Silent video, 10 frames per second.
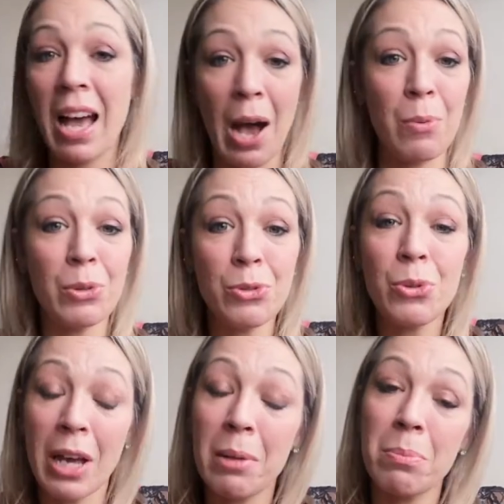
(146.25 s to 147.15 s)
I want
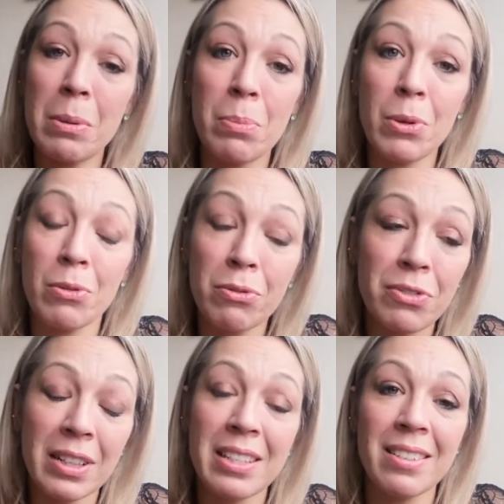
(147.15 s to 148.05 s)
to help people
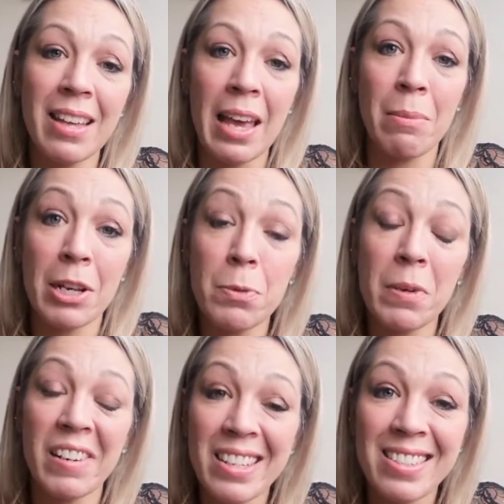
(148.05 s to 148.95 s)
feel the same,
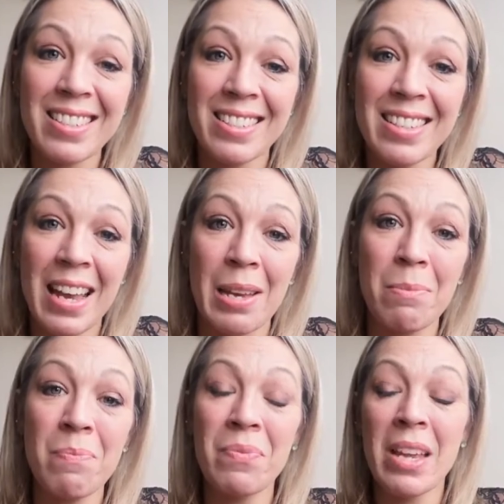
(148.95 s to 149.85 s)
experience the
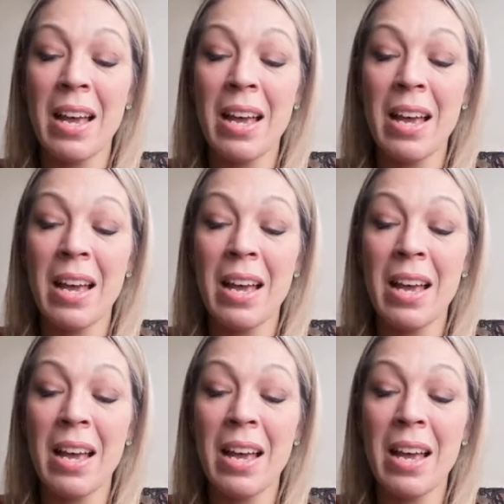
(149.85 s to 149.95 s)
same.